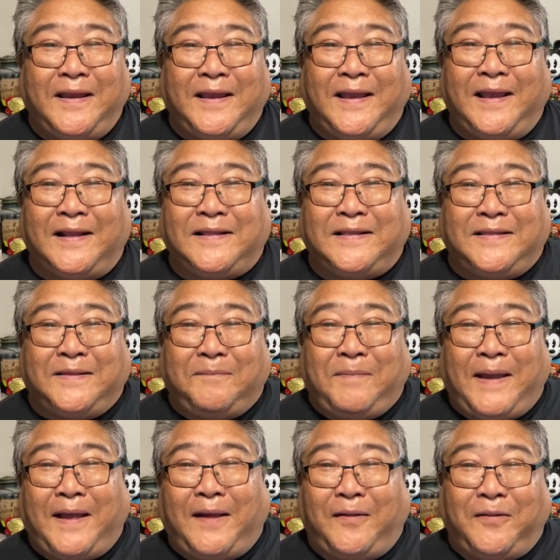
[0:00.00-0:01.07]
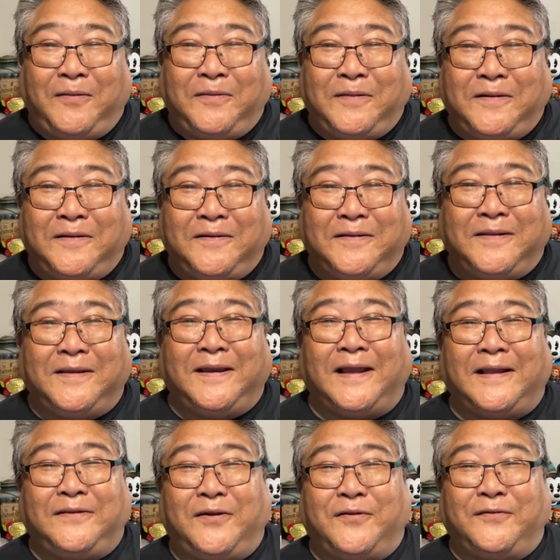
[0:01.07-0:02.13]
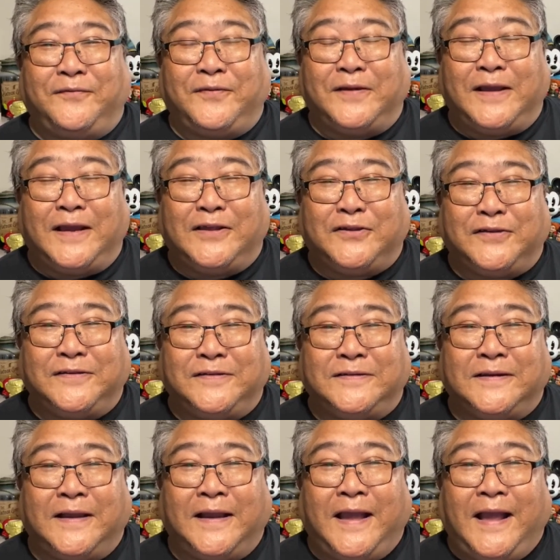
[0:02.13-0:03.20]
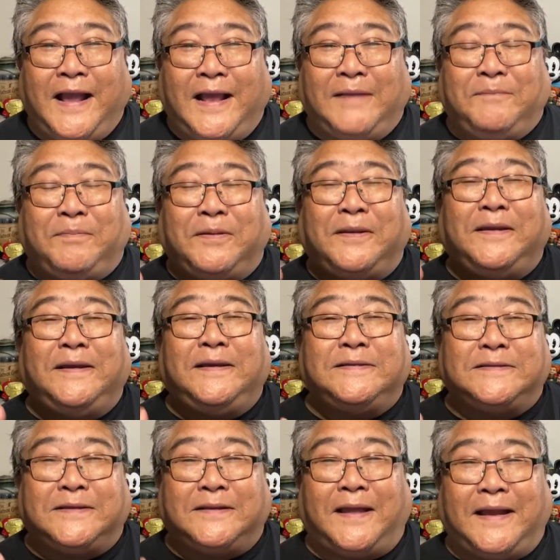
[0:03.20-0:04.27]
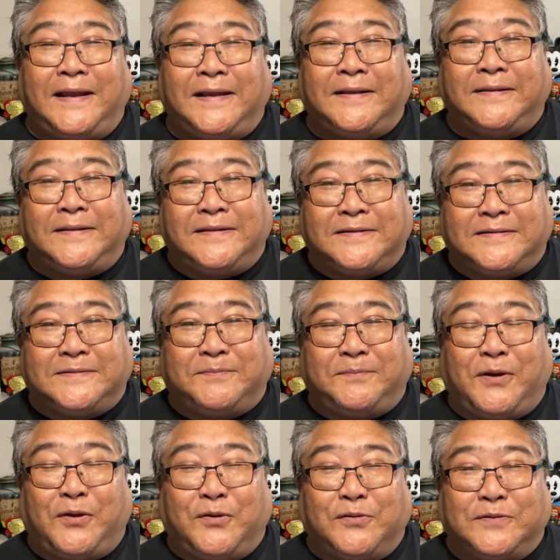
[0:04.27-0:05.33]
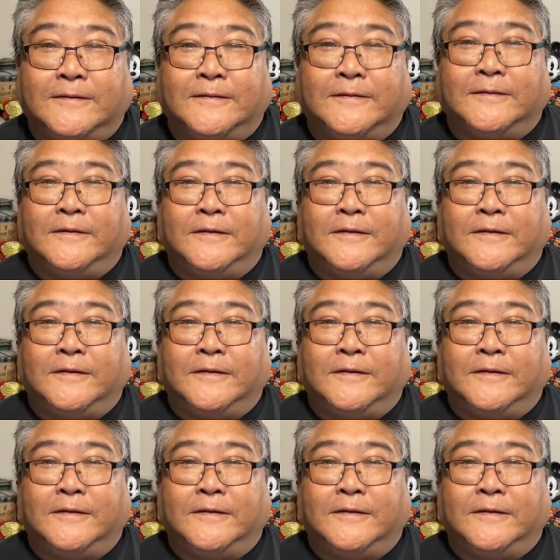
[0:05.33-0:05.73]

hit the bell to get notifications, and please like this post.